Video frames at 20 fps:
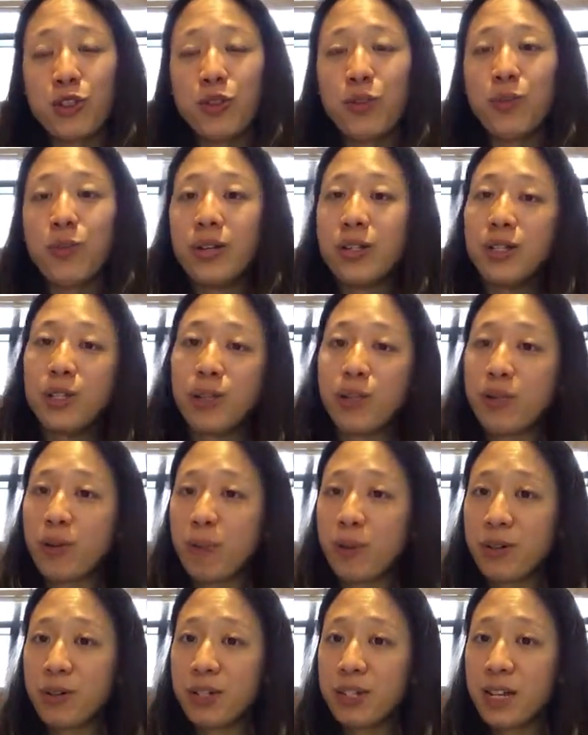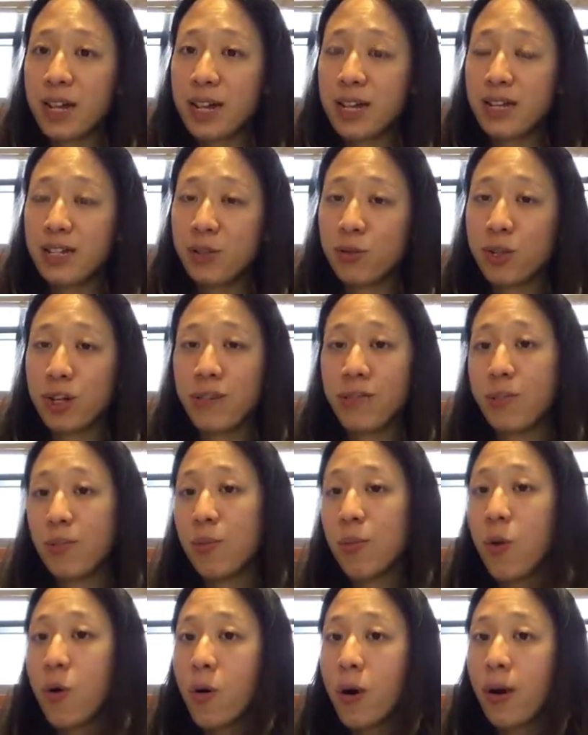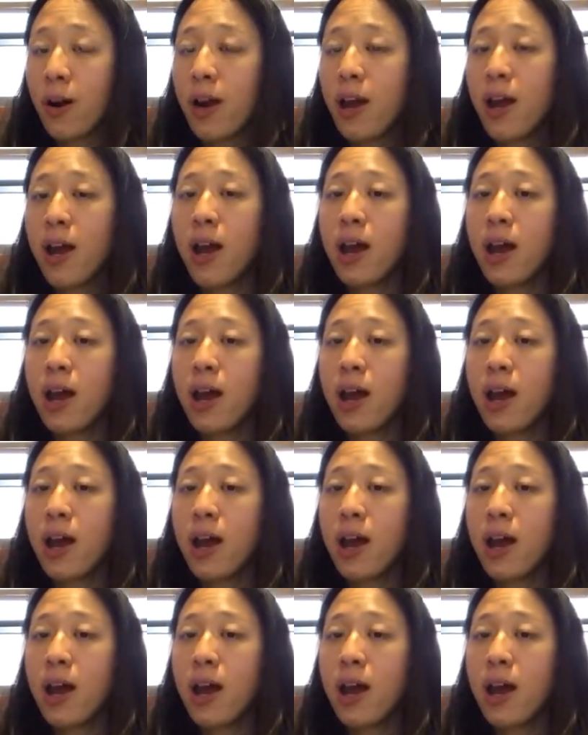you 1 to 3% or even more